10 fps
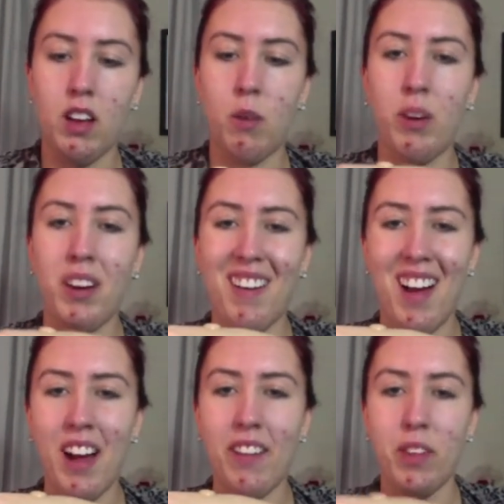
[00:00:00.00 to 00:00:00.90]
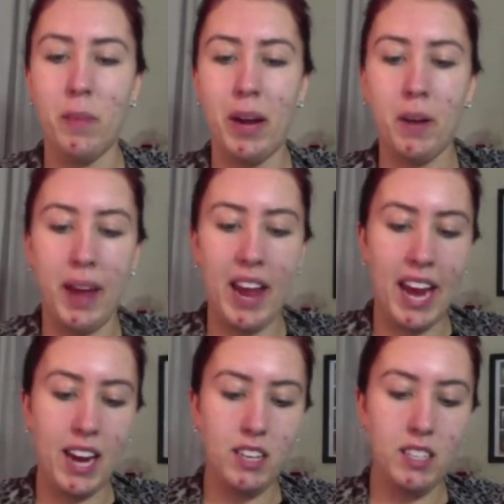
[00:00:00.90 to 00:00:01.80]
1.5 on the back of my
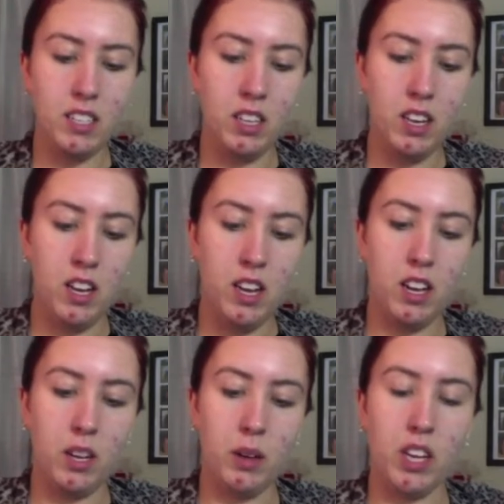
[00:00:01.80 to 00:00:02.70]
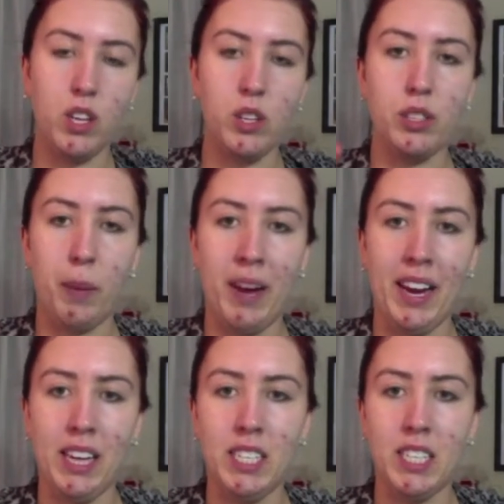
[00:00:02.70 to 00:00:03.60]
hand. I'm going to use my
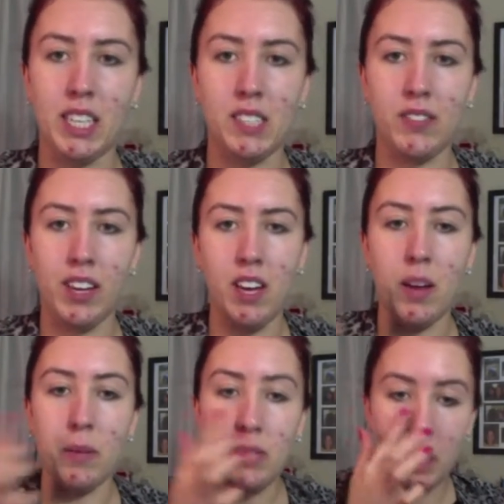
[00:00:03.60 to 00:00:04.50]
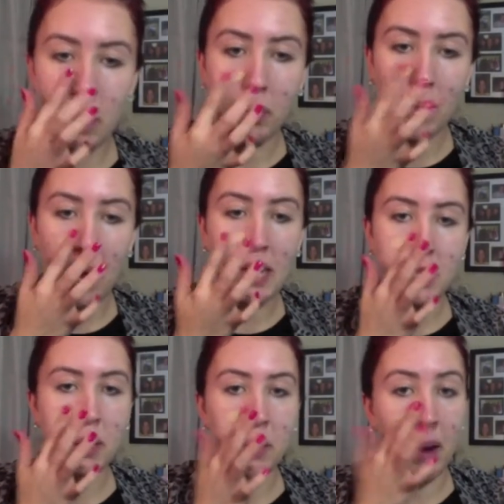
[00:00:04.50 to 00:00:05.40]
index finger and I'm just going to apply it
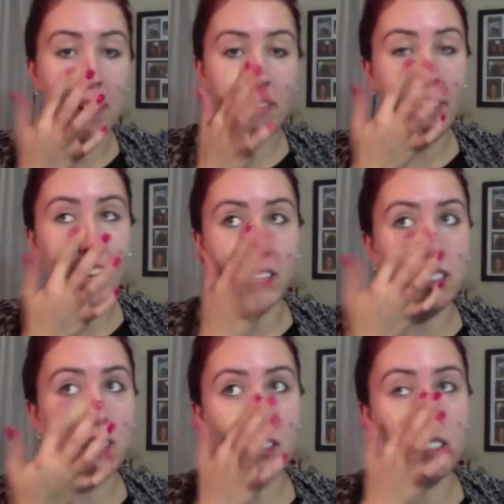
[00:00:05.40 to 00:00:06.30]
to my face.